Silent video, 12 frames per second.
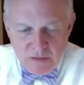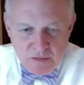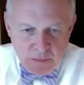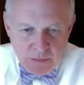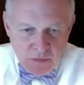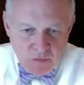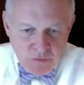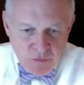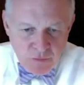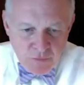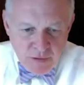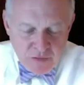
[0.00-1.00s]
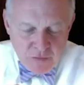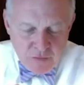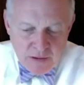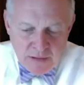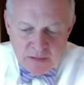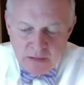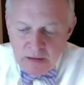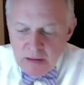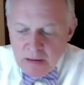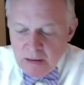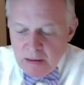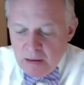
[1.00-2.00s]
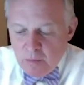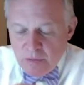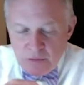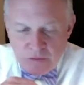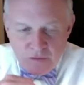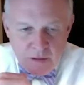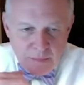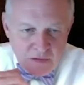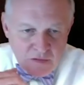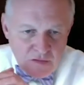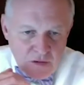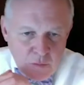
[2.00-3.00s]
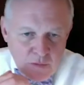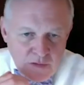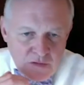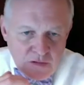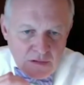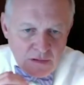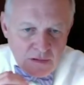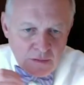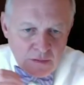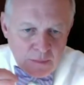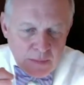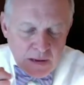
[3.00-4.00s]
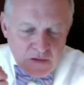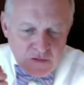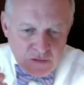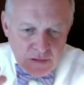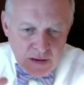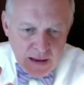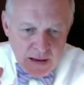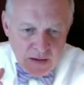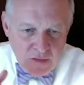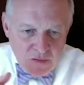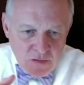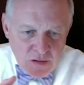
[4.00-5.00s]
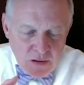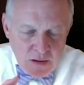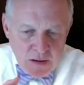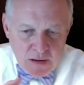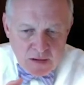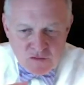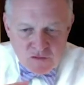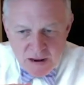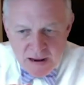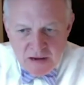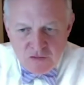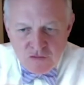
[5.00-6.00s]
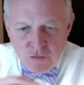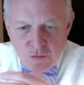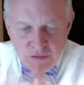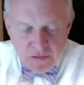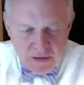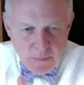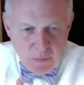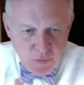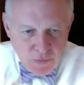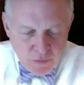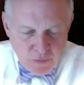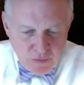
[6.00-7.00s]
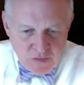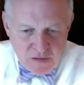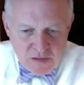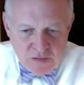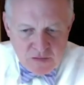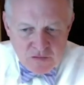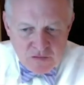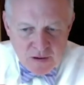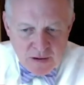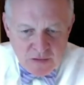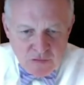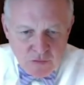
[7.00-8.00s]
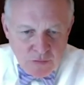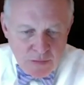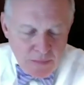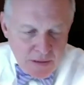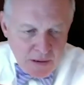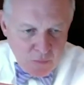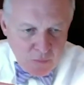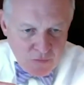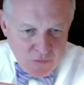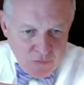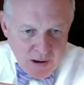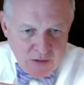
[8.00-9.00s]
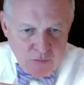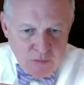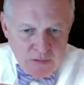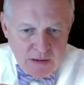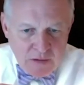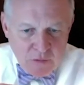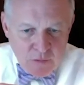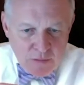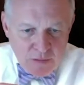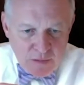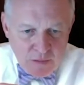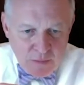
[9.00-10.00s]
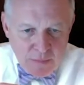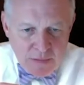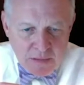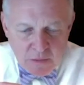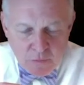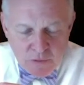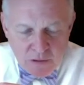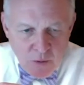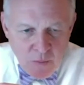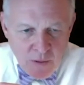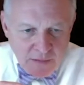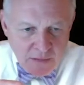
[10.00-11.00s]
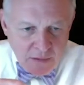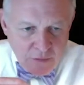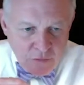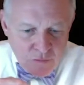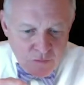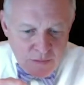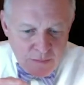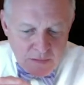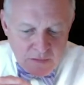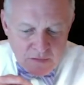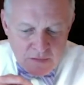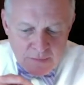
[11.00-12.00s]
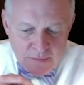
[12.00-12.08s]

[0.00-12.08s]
inhibitors, fulvestrant. We use them in sequence until the patient has changed or the tempo of their disease has changed or they become refractory to endocrine therapy, and then we go on to other treatments.